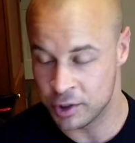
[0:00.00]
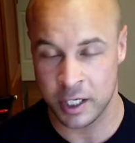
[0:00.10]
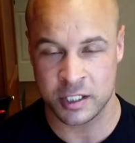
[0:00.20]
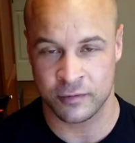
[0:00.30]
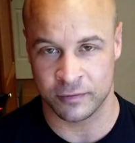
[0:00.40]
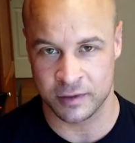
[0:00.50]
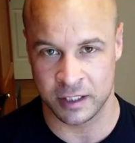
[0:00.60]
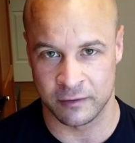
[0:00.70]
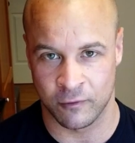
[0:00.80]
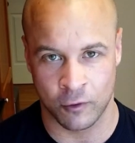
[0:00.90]
a
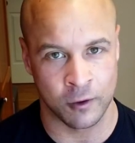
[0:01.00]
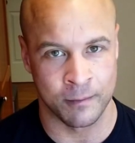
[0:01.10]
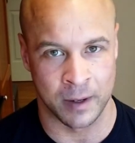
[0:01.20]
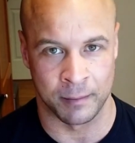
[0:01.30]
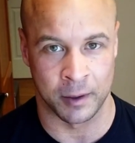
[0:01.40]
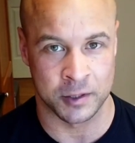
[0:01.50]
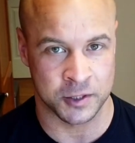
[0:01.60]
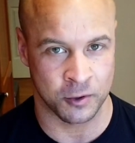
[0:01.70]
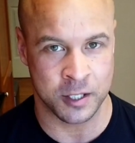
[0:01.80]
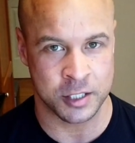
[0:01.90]
GH15 forum member
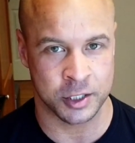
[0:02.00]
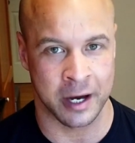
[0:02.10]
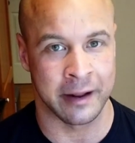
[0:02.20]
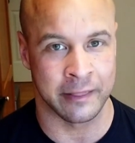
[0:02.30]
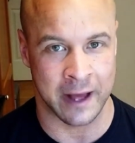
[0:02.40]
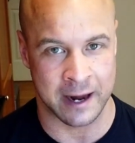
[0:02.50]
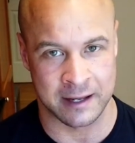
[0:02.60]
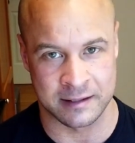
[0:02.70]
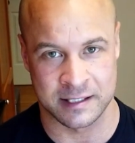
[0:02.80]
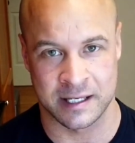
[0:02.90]
screenshotted that
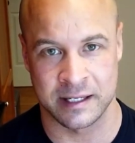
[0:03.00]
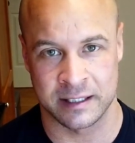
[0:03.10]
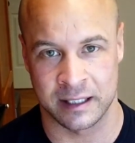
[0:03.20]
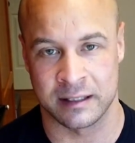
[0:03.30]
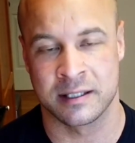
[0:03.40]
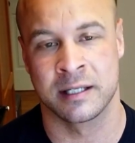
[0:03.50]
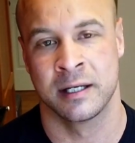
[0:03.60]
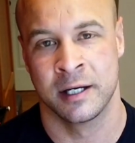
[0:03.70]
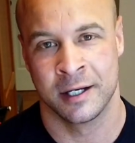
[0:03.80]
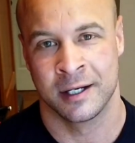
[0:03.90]
and sent it
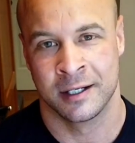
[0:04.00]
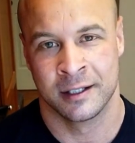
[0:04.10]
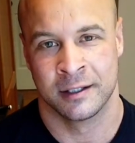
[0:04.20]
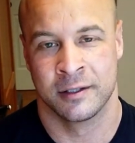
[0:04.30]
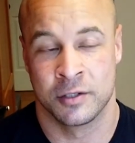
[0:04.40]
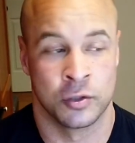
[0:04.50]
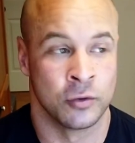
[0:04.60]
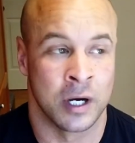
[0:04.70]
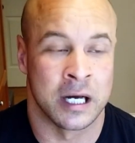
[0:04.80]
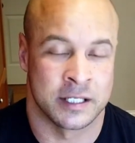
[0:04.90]

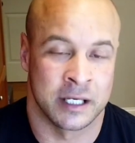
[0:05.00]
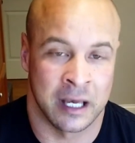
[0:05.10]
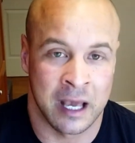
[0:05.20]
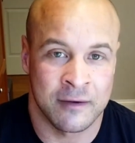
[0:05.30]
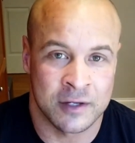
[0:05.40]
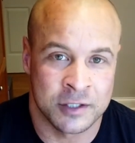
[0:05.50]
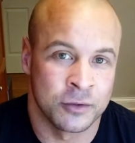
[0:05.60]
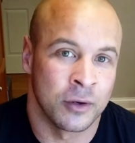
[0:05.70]
to us, gave it